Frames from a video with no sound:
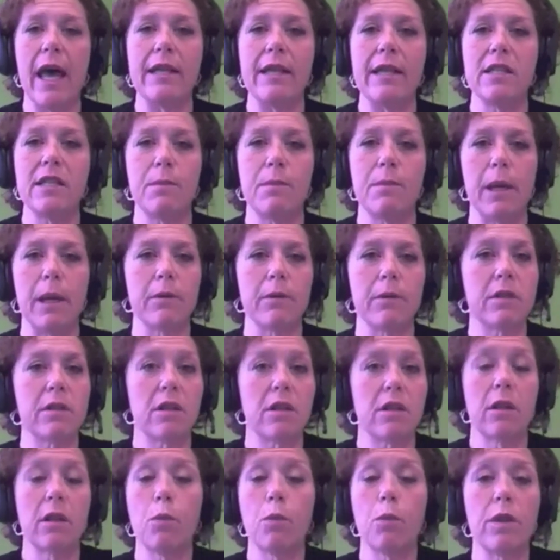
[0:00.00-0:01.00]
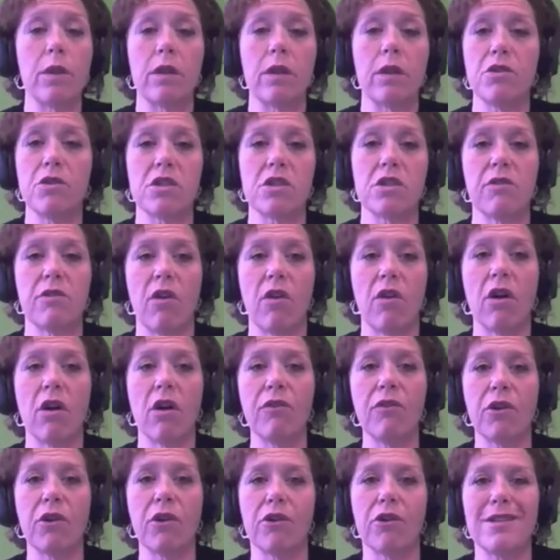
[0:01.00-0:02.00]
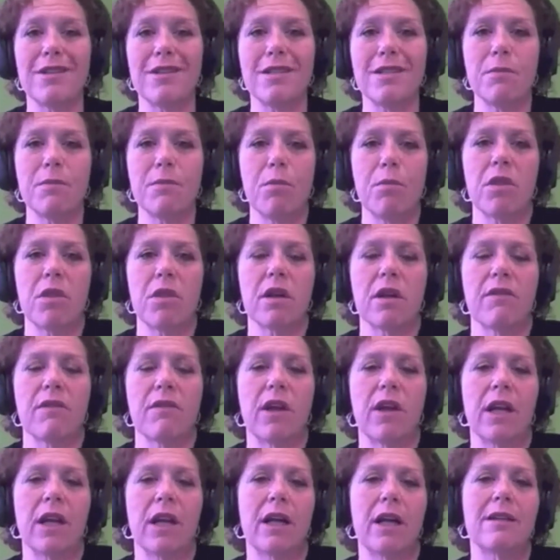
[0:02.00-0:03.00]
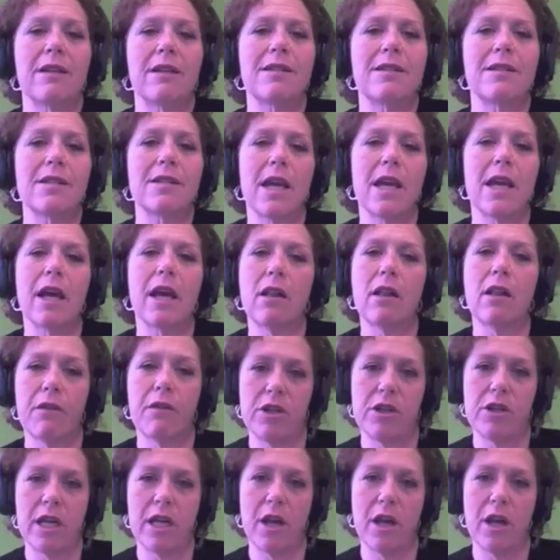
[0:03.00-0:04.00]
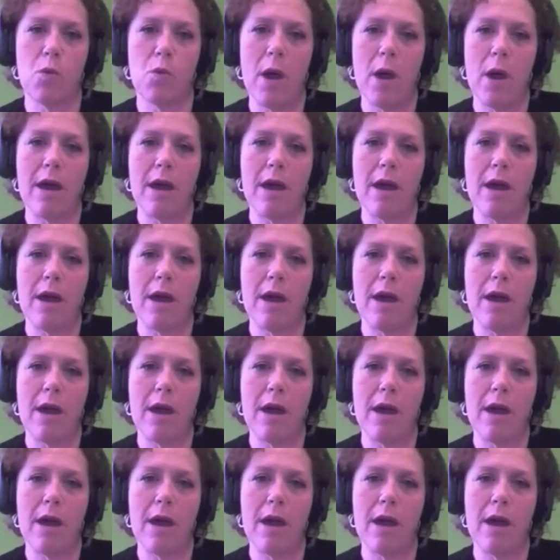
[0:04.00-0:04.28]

and to be able to, with congestive heart failure, a simple thing of getting on a scale every day and